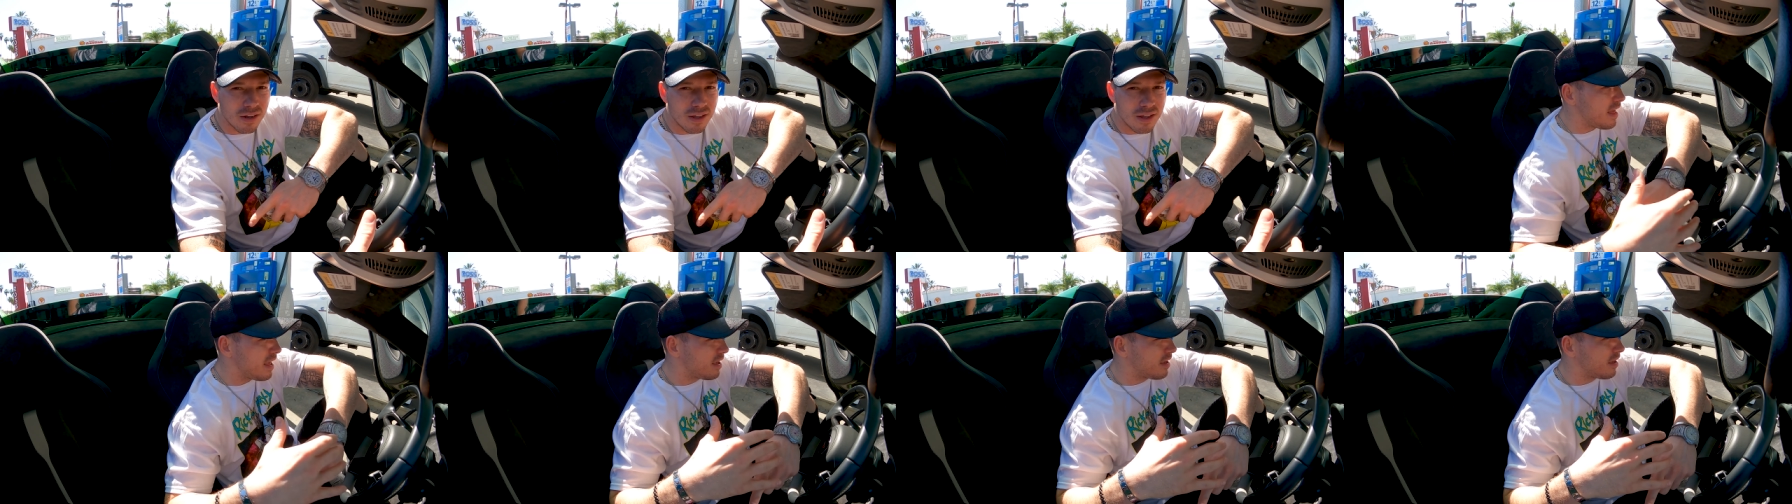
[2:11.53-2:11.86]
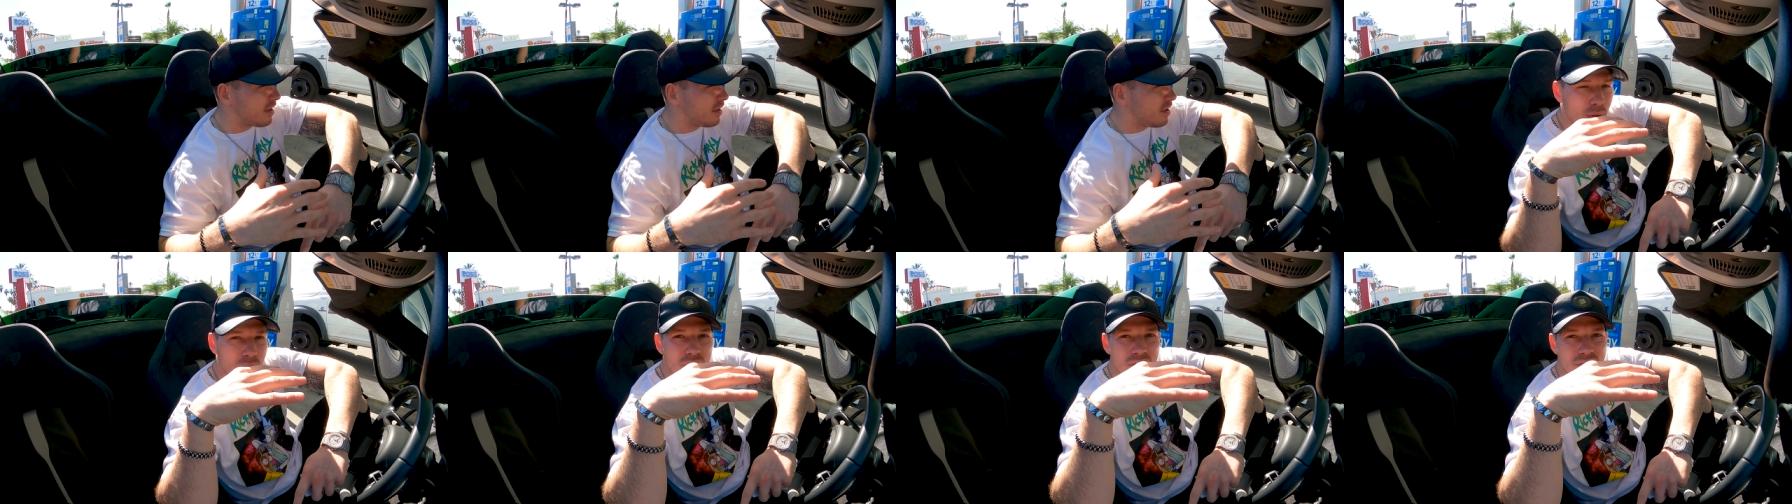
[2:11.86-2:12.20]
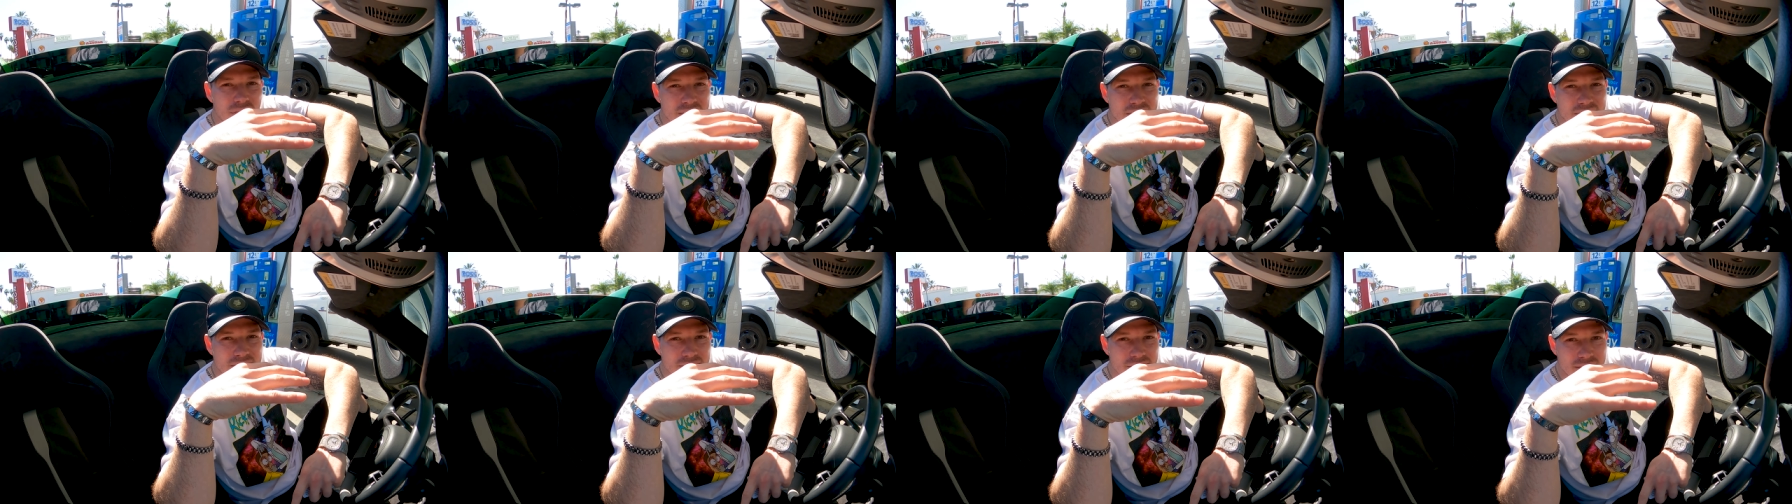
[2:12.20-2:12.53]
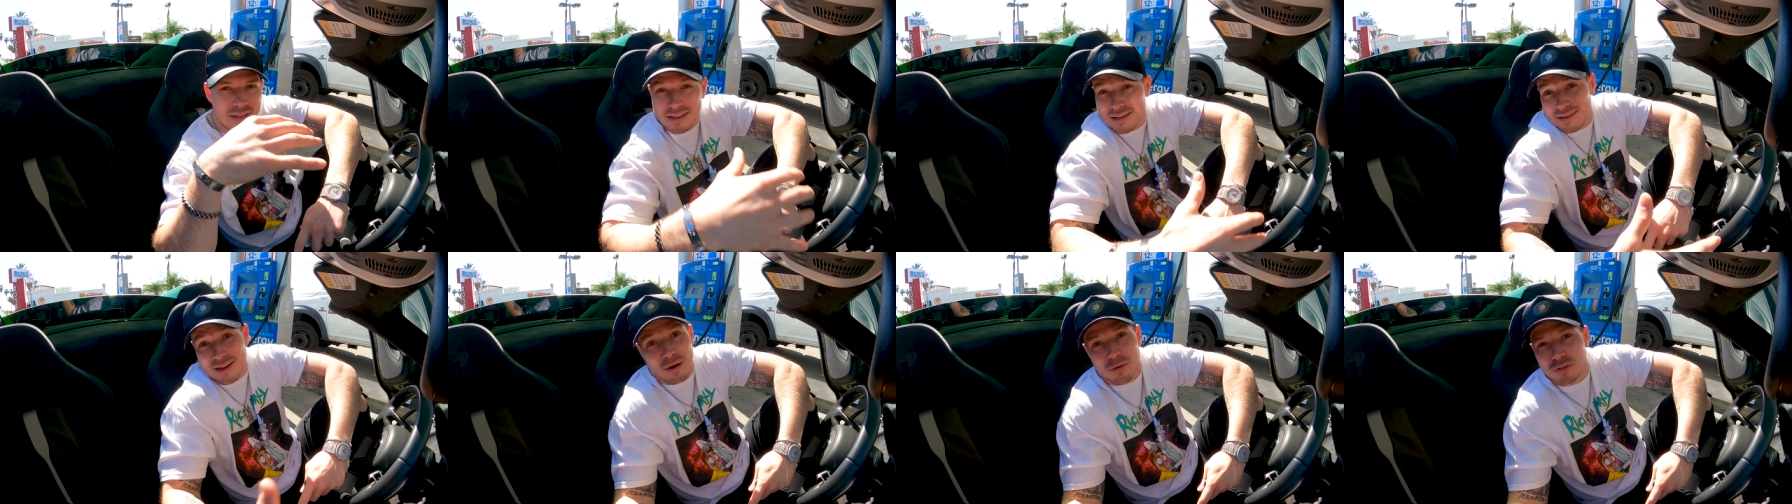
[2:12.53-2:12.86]
Think how are the
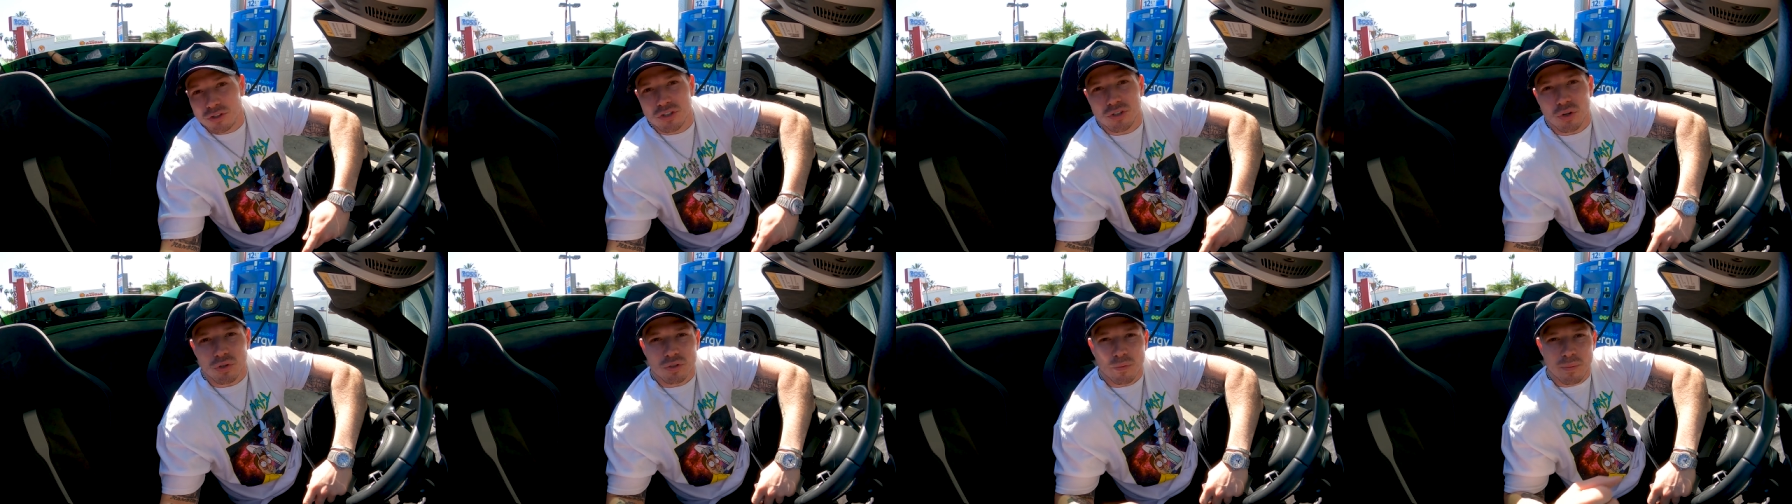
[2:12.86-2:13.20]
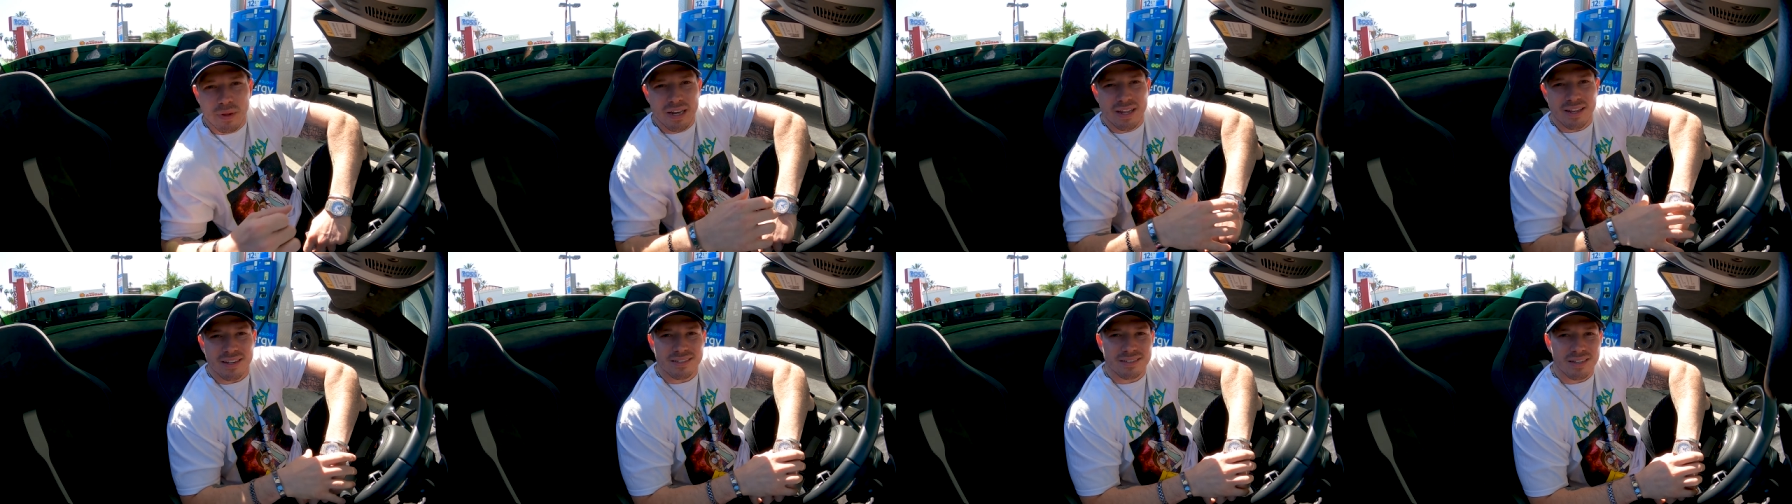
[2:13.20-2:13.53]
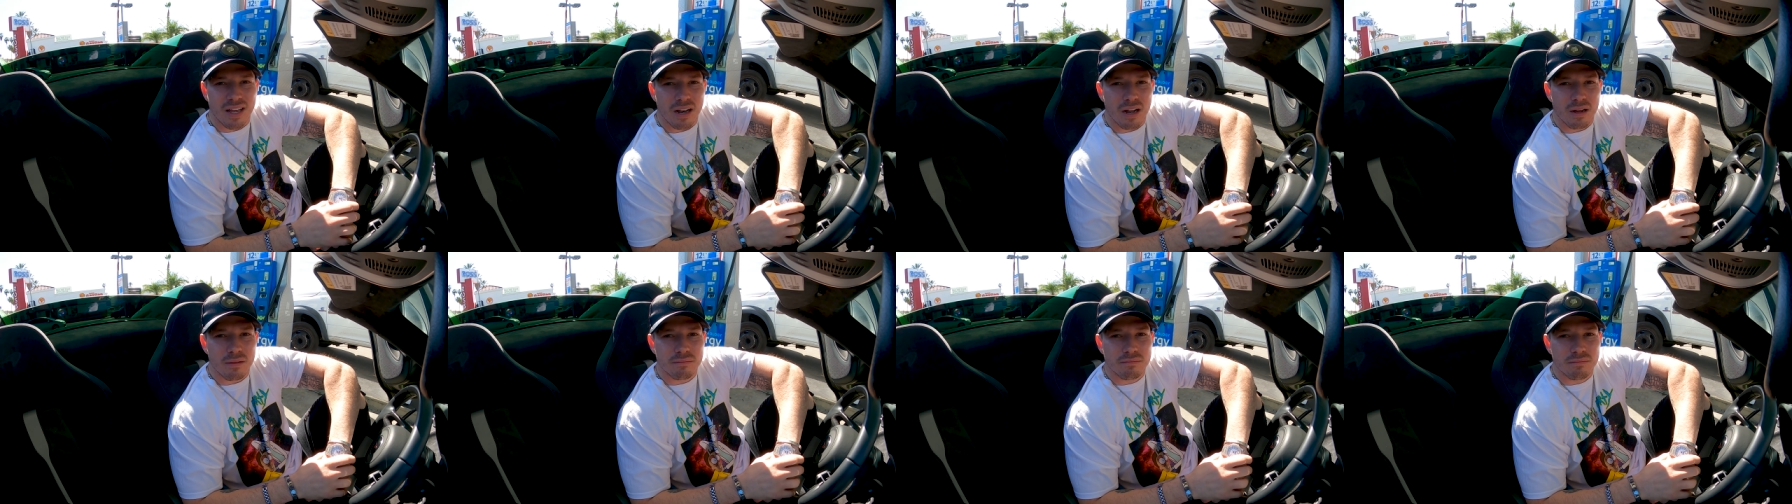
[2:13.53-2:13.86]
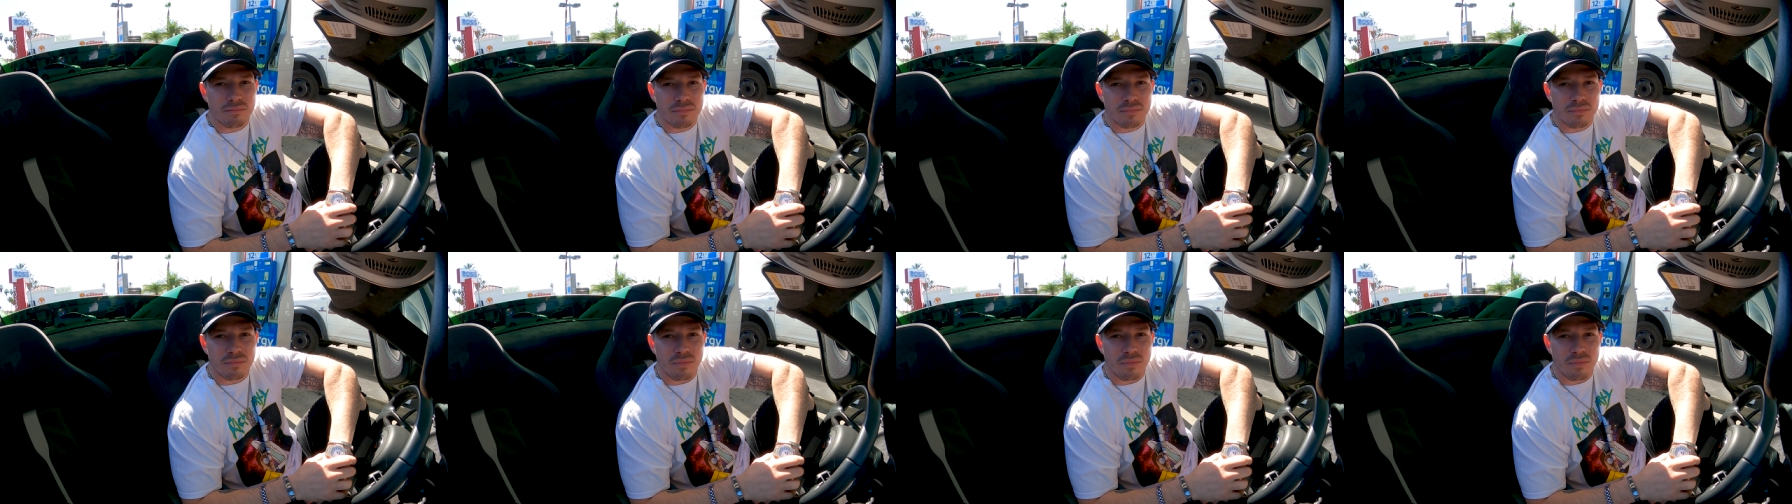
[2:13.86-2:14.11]
how's your social media set up?